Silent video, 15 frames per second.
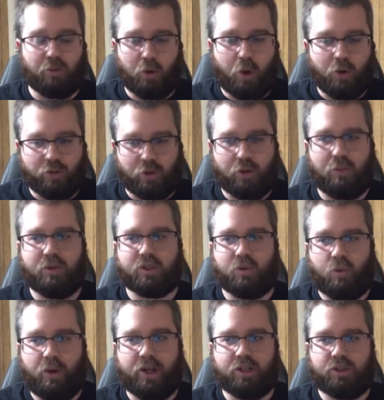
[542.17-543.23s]
Rover was
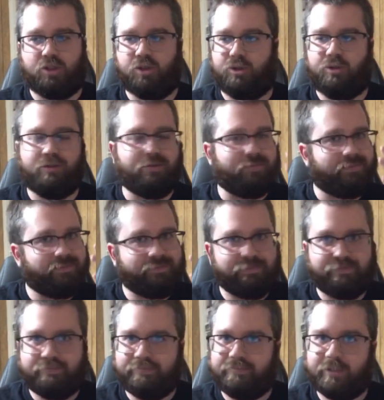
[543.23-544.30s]
going to
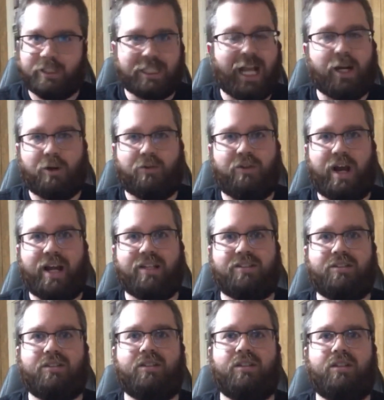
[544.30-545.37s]

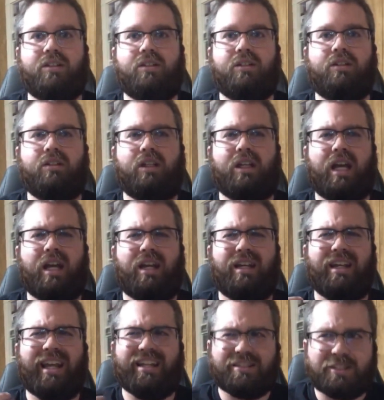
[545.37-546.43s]
sacrifice
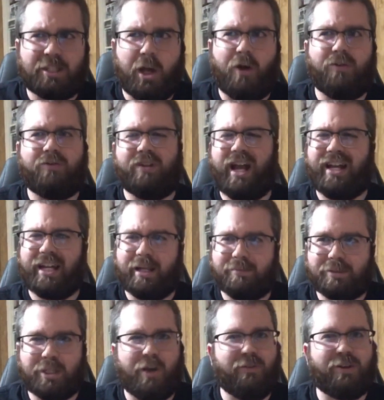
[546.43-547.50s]
itself. Not
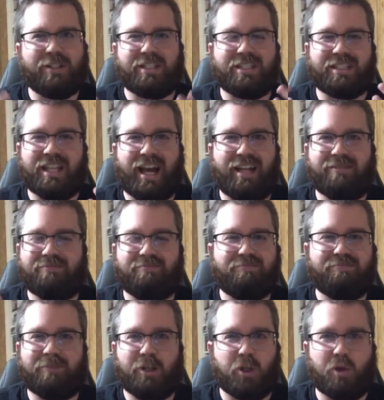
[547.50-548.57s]
himself, because it's not
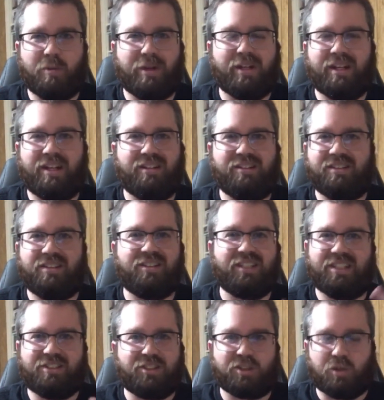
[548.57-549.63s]
a human.
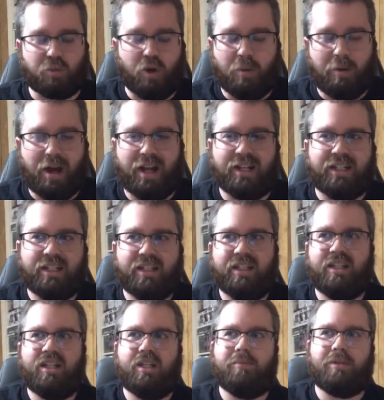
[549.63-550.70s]
It's just a robot.
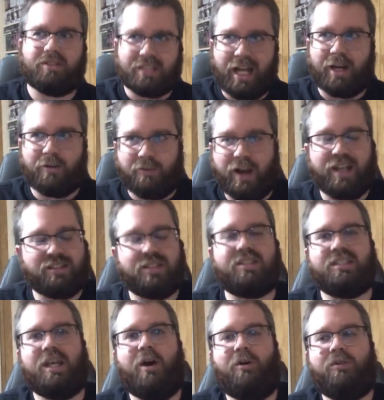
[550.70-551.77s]
But sacrifice
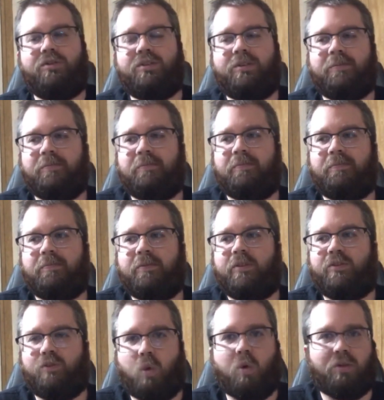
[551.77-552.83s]
itself
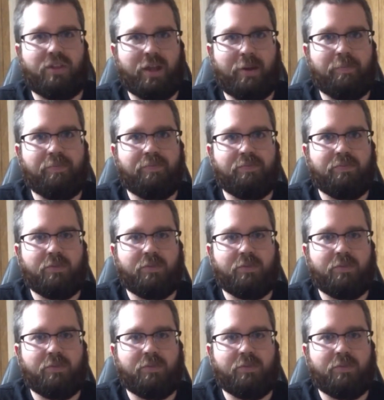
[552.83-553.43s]
for them.